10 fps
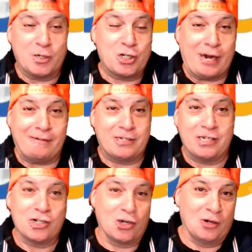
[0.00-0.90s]
from a
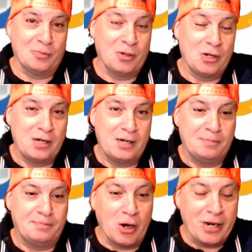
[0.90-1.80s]
charity shop,
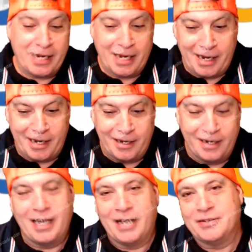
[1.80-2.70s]
buying it,
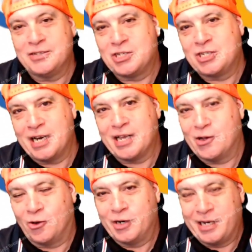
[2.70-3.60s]
and then
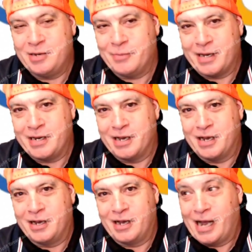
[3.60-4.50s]
selling it on
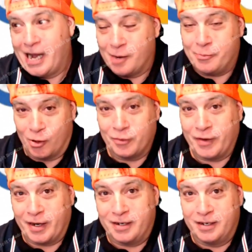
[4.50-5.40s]
eBay at a
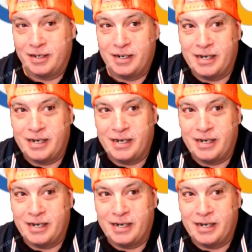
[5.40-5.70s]
profit.